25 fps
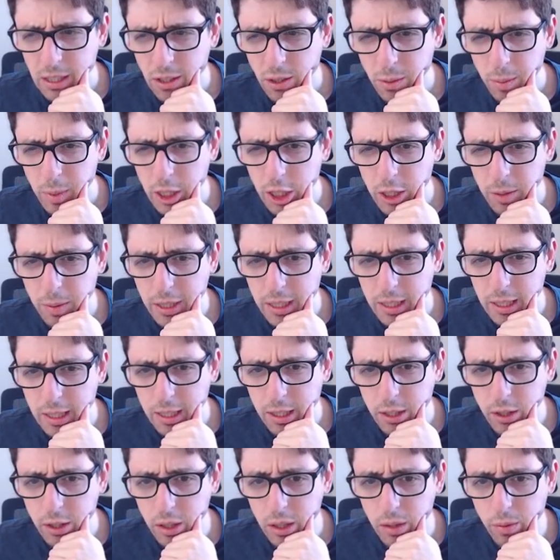So bishop
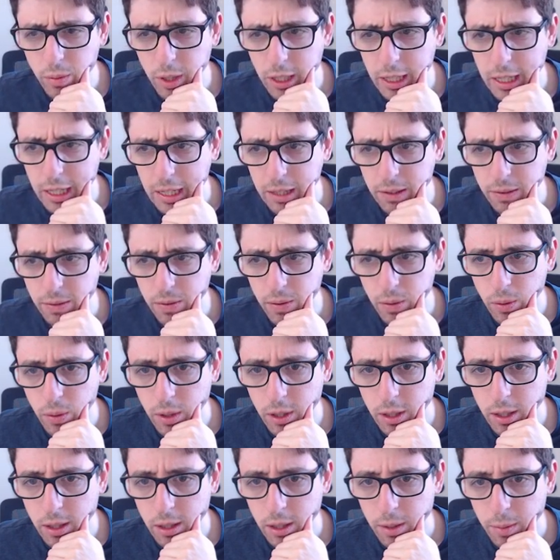e6, rook
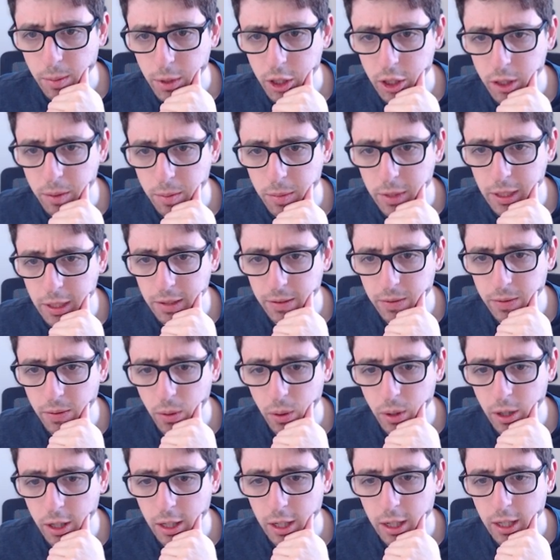a4, bishop
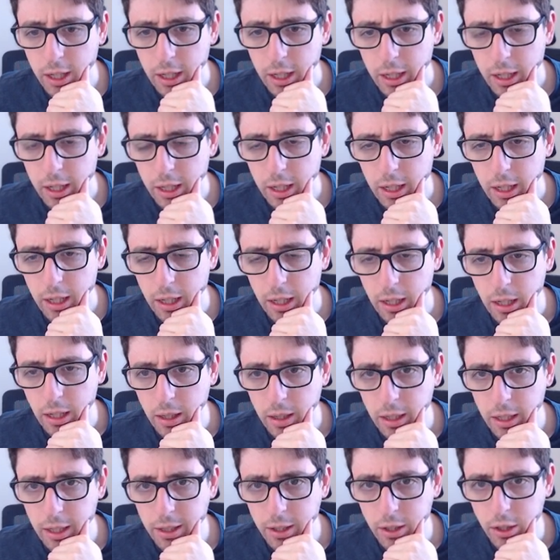d4.
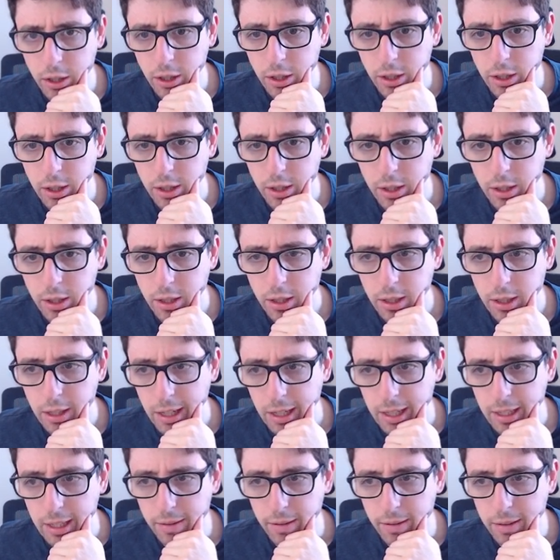He starts
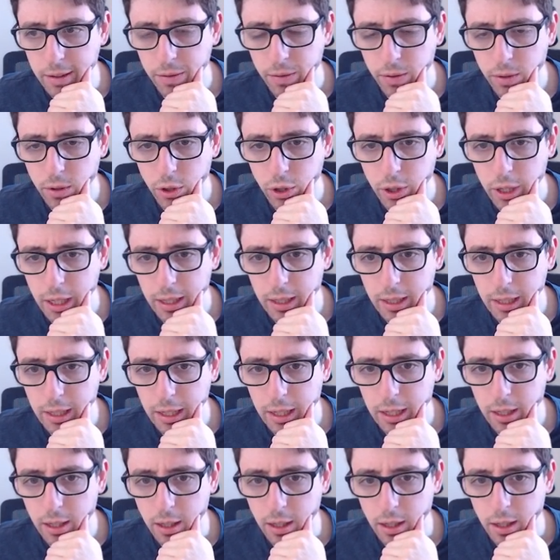kind of infiltrating
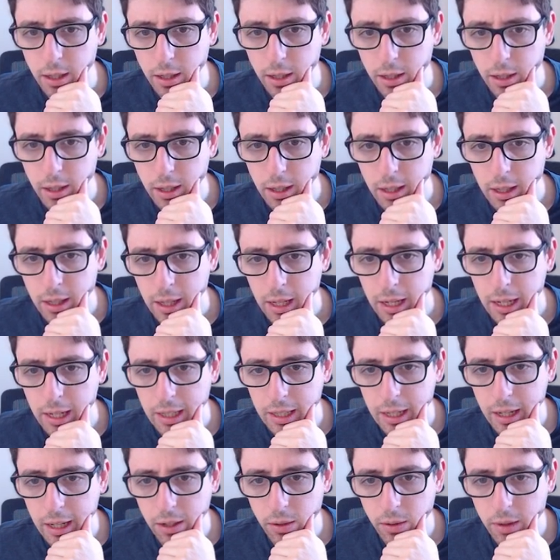here.
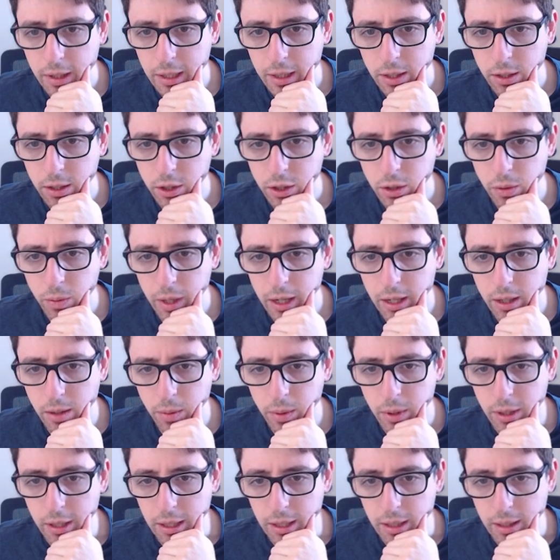And I don't think there's a way to
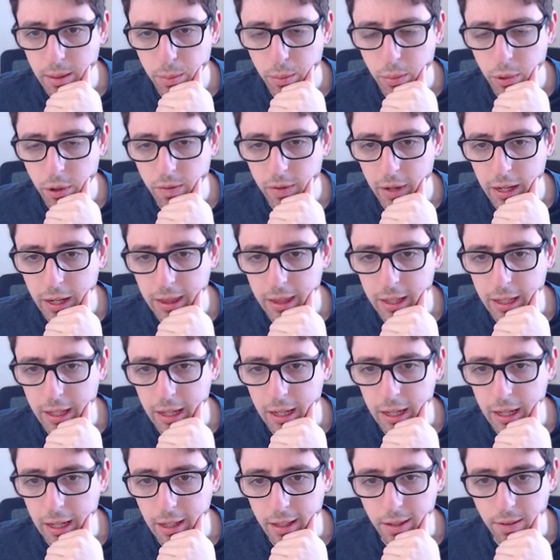really prevent the
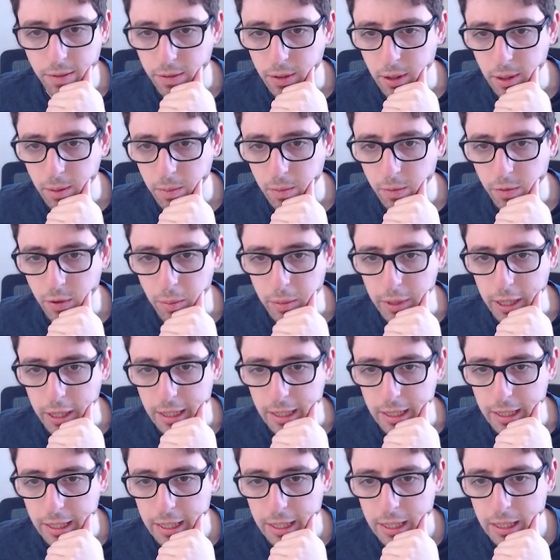king from
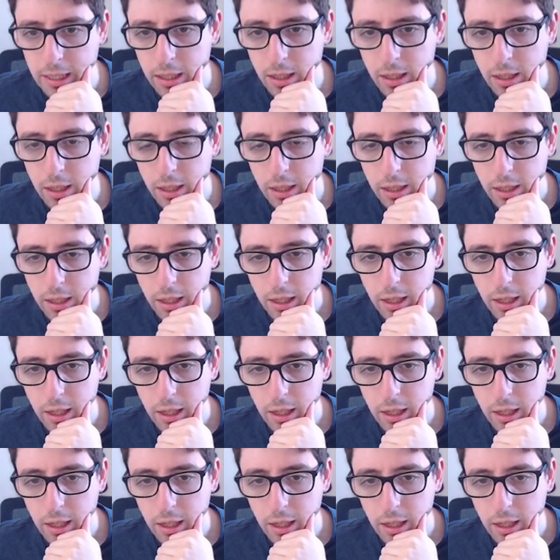getting in.